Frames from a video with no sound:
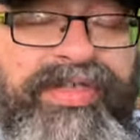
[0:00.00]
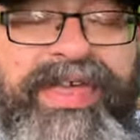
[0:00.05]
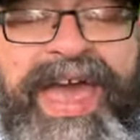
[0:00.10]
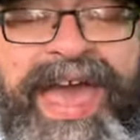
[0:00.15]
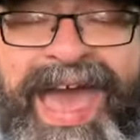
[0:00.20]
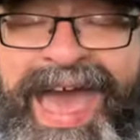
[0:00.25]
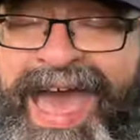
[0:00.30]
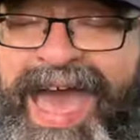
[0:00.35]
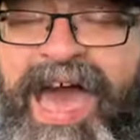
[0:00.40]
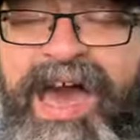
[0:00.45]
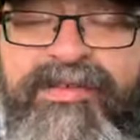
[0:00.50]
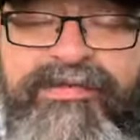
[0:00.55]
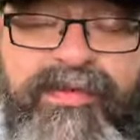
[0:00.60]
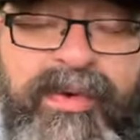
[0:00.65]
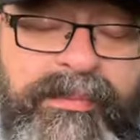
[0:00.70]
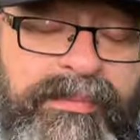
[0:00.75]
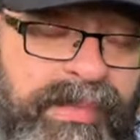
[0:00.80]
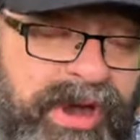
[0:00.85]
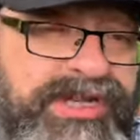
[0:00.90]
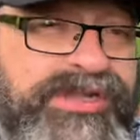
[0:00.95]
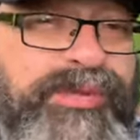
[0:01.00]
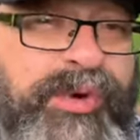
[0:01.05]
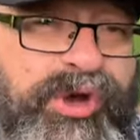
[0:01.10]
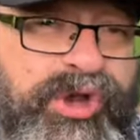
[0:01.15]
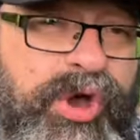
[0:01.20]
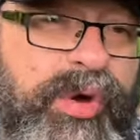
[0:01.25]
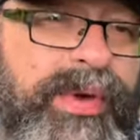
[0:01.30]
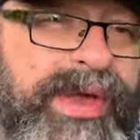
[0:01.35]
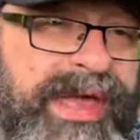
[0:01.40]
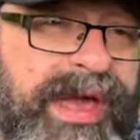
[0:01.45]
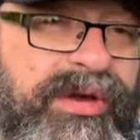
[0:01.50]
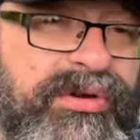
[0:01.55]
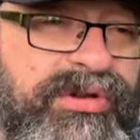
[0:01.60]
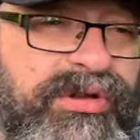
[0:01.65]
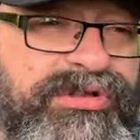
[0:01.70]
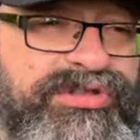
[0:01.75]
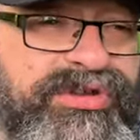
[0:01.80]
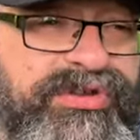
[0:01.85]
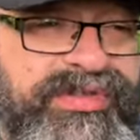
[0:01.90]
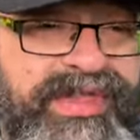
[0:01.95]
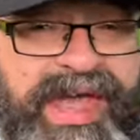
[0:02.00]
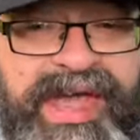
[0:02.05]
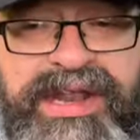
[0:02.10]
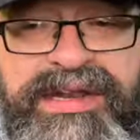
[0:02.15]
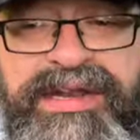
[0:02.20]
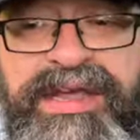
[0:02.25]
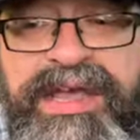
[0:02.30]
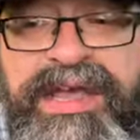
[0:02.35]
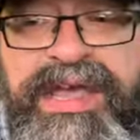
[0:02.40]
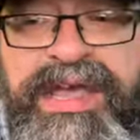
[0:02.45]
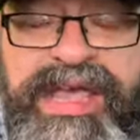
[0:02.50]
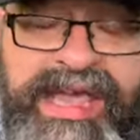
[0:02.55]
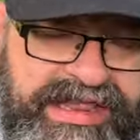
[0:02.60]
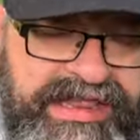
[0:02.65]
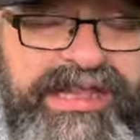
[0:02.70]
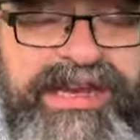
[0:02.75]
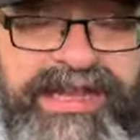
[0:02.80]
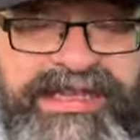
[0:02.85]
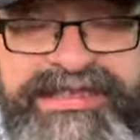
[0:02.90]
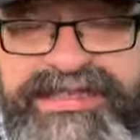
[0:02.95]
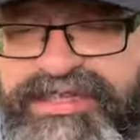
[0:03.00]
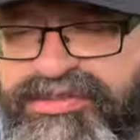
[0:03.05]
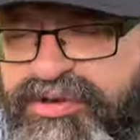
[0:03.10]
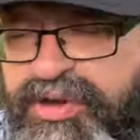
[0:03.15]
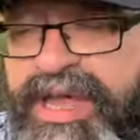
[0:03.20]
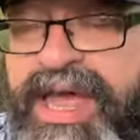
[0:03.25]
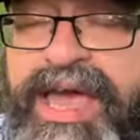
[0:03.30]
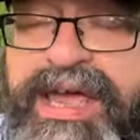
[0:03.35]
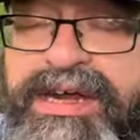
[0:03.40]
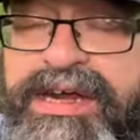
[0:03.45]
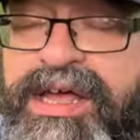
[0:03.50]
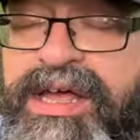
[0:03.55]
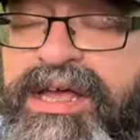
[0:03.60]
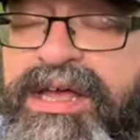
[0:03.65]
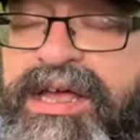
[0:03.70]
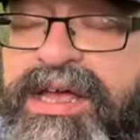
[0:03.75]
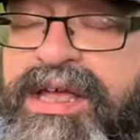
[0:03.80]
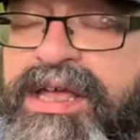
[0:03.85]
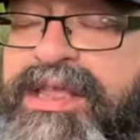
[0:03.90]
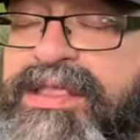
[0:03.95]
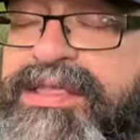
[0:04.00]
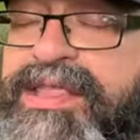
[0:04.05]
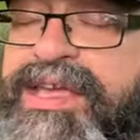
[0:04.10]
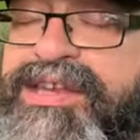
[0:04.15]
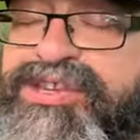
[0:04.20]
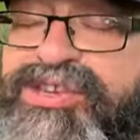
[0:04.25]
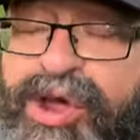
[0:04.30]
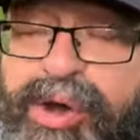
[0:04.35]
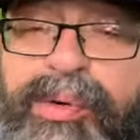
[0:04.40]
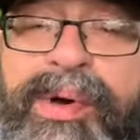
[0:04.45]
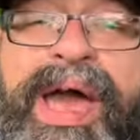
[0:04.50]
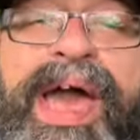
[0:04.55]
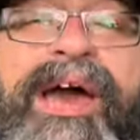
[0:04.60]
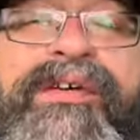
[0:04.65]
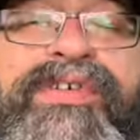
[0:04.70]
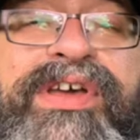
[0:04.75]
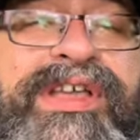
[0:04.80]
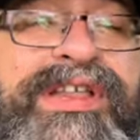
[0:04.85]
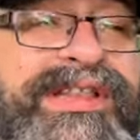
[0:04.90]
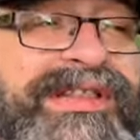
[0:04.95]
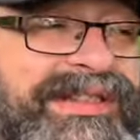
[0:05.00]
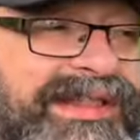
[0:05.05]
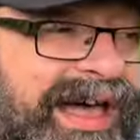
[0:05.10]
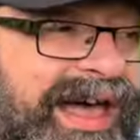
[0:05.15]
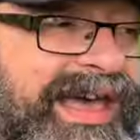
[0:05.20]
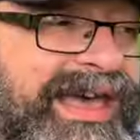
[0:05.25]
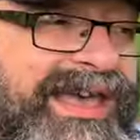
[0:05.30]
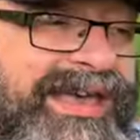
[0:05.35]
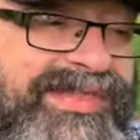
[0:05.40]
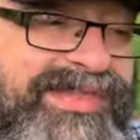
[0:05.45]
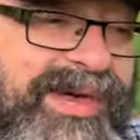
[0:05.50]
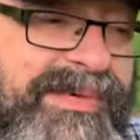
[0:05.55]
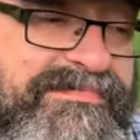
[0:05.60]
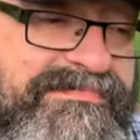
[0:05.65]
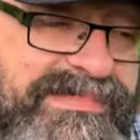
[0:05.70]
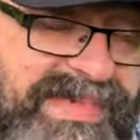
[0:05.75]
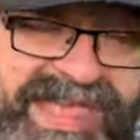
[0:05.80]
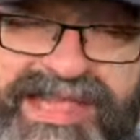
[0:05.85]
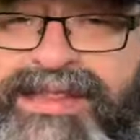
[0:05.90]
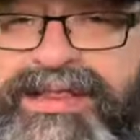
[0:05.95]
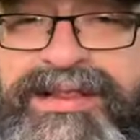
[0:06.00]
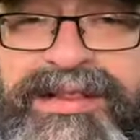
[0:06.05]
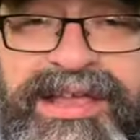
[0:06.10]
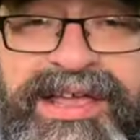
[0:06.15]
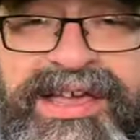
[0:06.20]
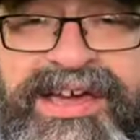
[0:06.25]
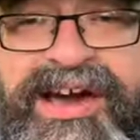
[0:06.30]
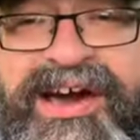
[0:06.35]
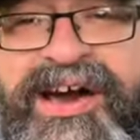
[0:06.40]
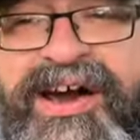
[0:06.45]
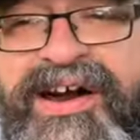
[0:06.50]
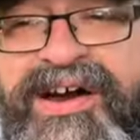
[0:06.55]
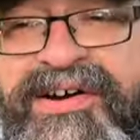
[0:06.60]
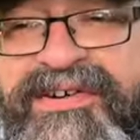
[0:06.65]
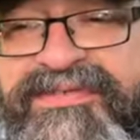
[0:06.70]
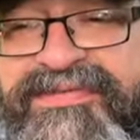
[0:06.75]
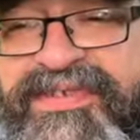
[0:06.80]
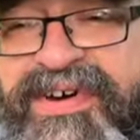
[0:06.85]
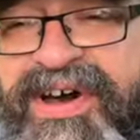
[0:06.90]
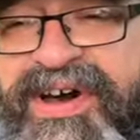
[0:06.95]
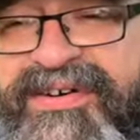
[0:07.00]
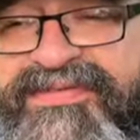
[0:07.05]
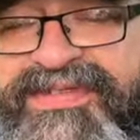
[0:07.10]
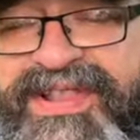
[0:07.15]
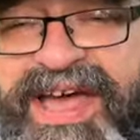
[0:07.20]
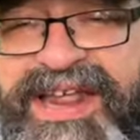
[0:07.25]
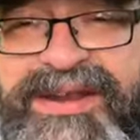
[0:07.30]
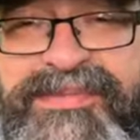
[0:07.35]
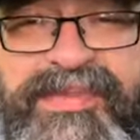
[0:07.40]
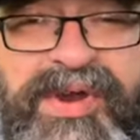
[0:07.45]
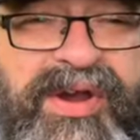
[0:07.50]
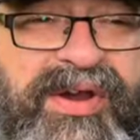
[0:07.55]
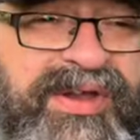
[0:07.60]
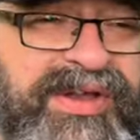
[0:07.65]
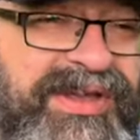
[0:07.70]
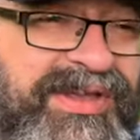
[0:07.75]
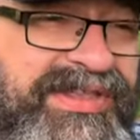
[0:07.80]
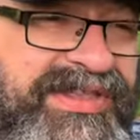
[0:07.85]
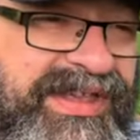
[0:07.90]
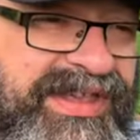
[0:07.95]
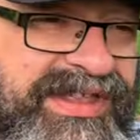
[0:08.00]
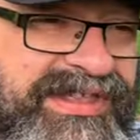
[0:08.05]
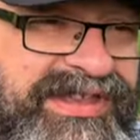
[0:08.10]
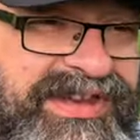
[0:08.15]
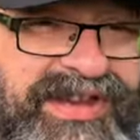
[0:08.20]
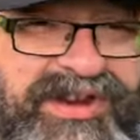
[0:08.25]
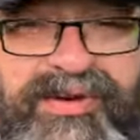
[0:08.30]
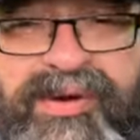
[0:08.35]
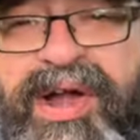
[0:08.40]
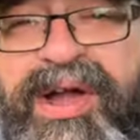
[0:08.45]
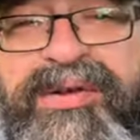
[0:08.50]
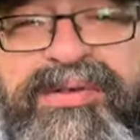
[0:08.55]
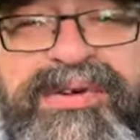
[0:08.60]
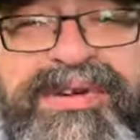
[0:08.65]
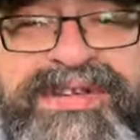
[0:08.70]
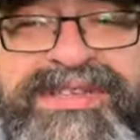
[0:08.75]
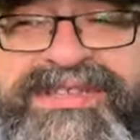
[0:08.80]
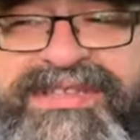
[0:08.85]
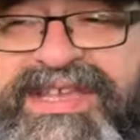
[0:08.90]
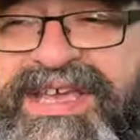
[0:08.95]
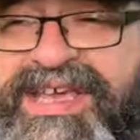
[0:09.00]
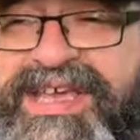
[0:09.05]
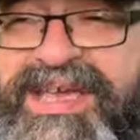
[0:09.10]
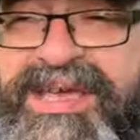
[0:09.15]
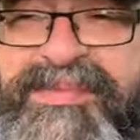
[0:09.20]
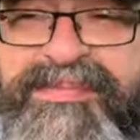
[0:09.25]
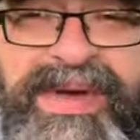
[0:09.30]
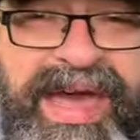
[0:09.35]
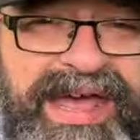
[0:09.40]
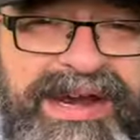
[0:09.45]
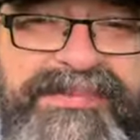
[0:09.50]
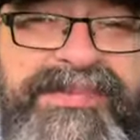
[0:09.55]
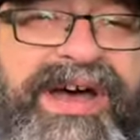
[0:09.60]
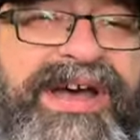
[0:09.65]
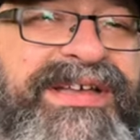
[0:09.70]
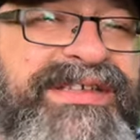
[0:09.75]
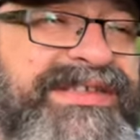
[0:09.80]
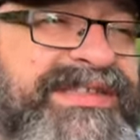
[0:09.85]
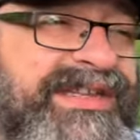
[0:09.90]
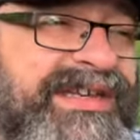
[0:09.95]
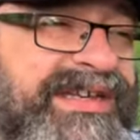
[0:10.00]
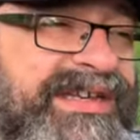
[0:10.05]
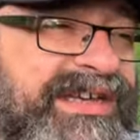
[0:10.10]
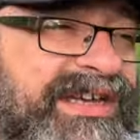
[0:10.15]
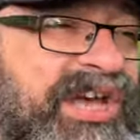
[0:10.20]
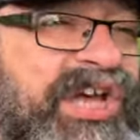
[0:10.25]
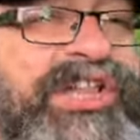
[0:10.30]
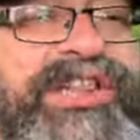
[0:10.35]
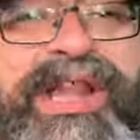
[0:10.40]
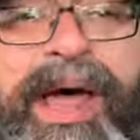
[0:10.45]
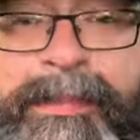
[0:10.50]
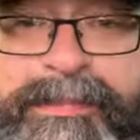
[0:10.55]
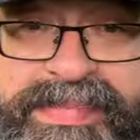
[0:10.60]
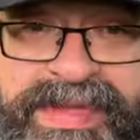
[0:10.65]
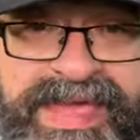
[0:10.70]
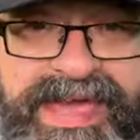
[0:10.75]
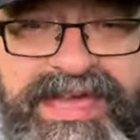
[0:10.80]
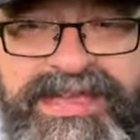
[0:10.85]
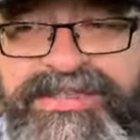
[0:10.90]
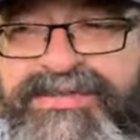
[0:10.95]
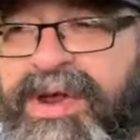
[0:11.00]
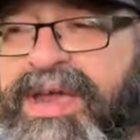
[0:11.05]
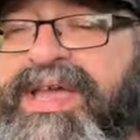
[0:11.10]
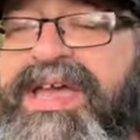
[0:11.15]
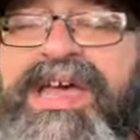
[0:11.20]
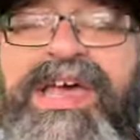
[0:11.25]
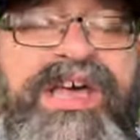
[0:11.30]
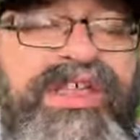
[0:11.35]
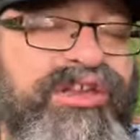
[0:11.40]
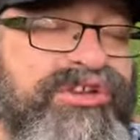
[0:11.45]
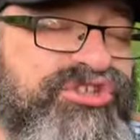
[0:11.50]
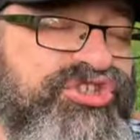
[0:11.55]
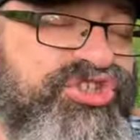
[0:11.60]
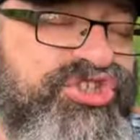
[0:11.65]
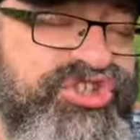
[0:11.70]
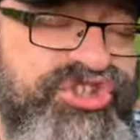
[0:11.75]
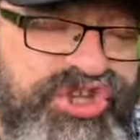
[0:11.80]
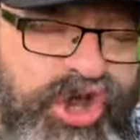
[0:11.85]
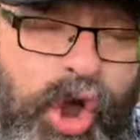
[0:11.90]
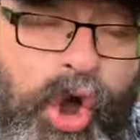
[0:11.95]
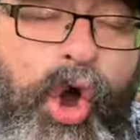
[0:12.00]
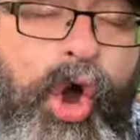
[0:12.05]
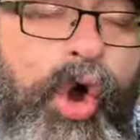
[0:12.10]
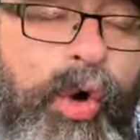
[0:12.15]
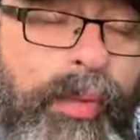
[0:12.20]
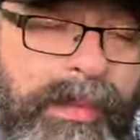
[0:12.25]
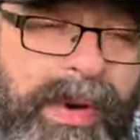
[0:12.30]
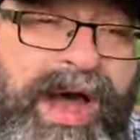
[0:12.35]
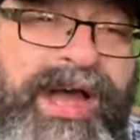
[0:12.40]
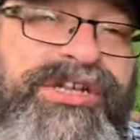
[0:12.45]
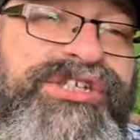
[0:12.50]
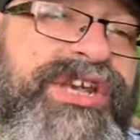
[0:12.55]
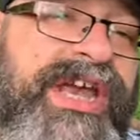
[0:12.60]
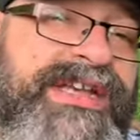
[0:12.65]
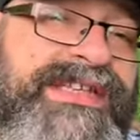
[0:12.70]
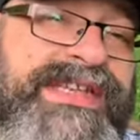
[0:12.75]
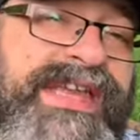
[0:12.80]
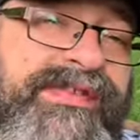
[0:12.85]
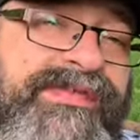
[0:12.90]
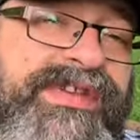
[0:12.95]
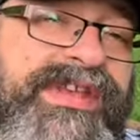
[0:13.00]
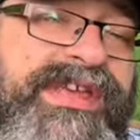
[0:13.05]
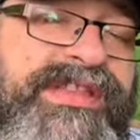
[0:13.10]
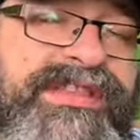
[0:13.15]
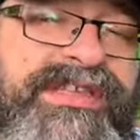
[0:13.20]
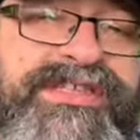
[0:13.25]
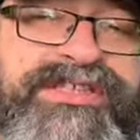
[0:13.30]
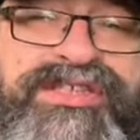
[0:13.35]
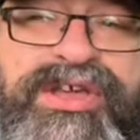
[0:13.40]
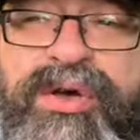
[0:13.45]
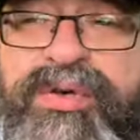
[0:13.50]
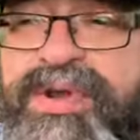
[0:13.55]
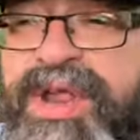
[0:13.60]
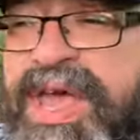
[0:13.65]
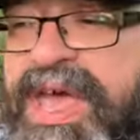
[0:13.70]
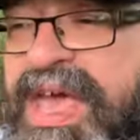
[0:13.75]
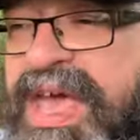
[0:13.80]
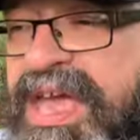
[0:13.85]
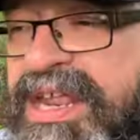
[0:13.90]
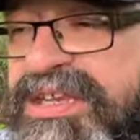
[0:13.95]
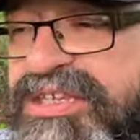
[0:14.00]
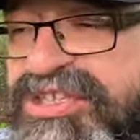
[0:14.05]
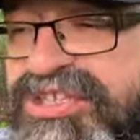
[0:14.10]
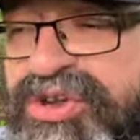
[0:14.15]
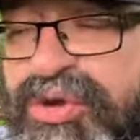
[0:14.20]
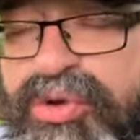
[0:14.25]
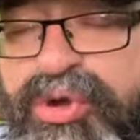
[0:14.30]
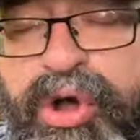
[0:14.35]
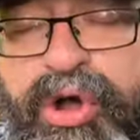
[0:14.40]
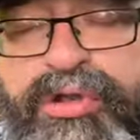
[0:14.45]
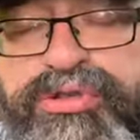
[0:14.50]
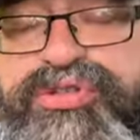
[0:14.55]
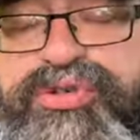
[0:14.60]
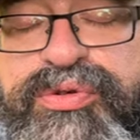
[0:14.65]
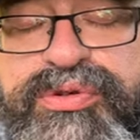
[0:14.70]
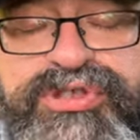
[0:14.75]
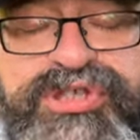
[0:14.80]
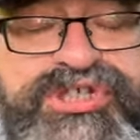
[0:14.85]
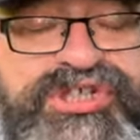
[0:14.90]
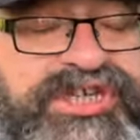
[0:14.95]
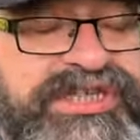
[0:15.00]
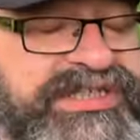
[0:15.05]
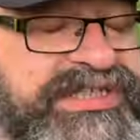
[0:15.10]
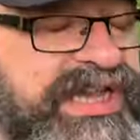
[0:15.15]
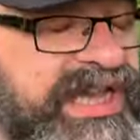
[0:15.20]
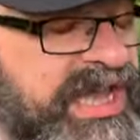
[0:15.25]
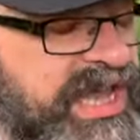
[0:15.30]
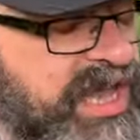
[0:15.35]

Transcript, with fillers: they have much more going out culture than in the United States or Canada, they don't have it like the middle of Latin America, the Nicaraguas, the Panamas, the Colombias, right? There's so much activity in this zone. It is so cultural to just,